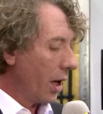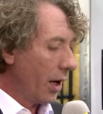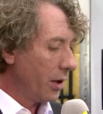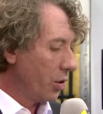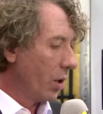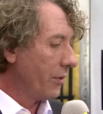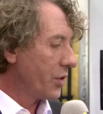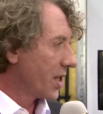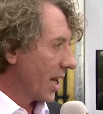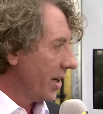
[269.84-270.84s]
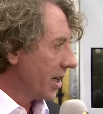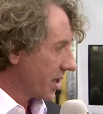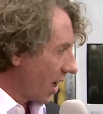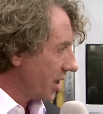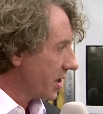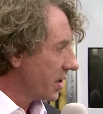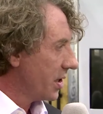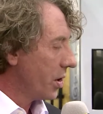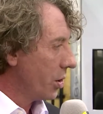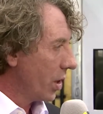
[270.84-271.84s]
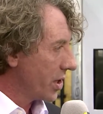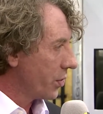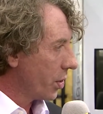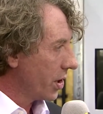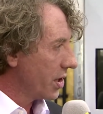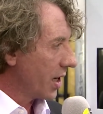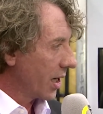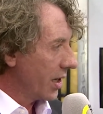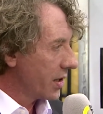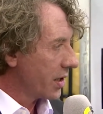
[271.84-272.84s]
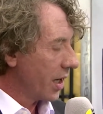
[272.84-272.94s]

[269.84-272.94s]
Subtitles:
And you have standard sizes in the US for this, I guess.